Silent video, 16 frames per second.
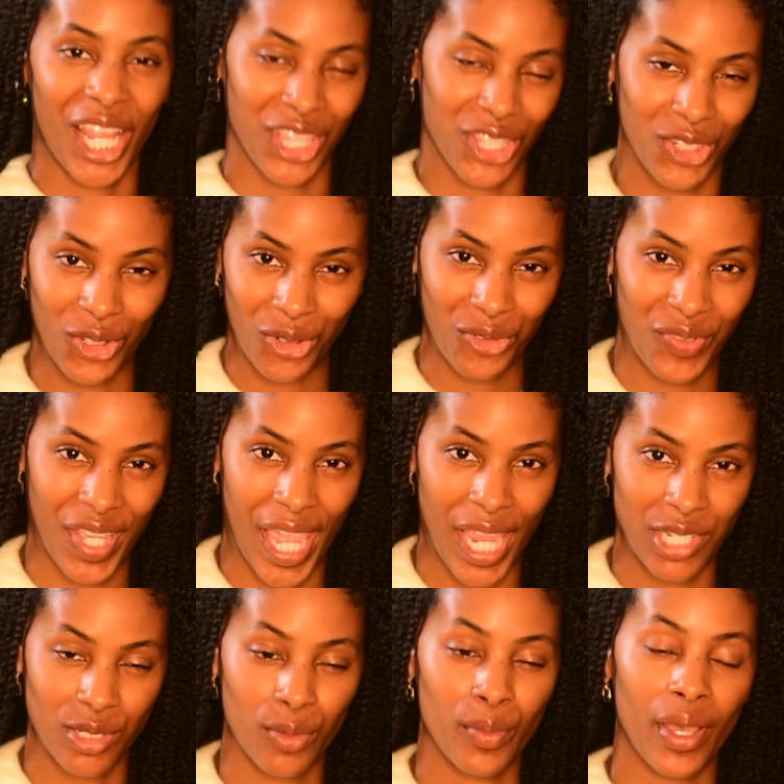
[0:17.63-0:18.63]
and the
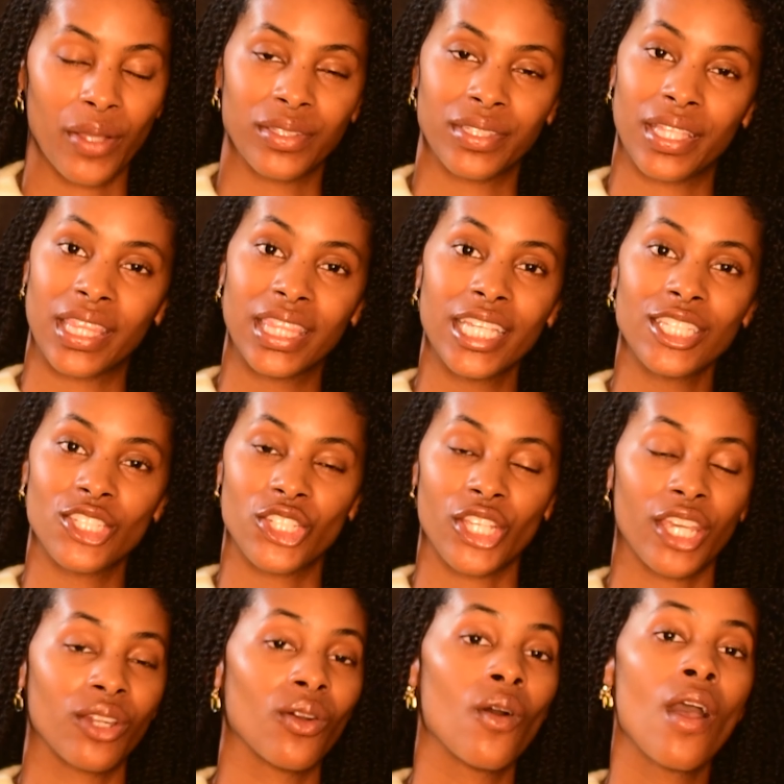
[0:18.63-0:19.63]
notification bell to this
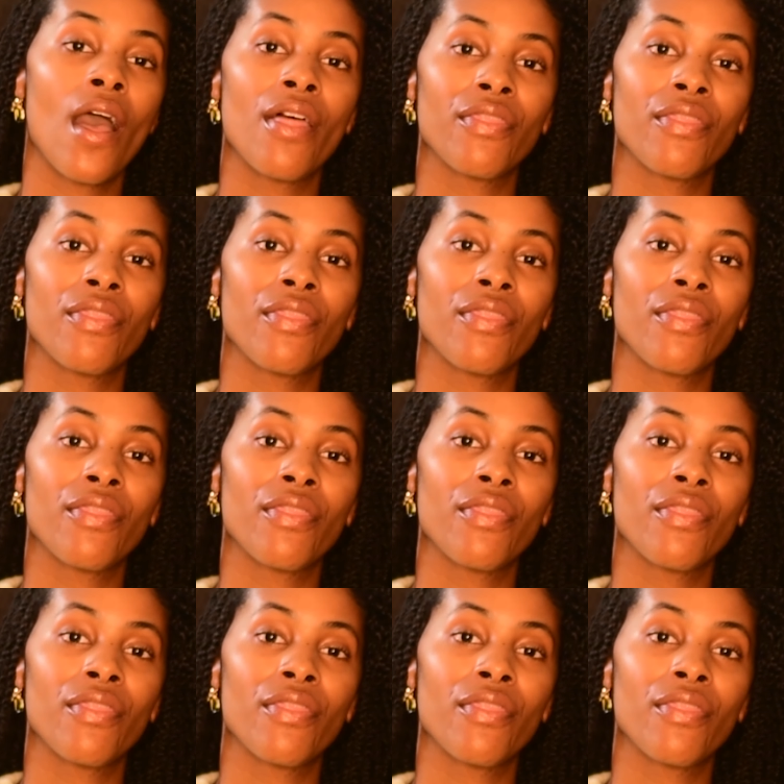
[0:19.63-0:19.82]
channel.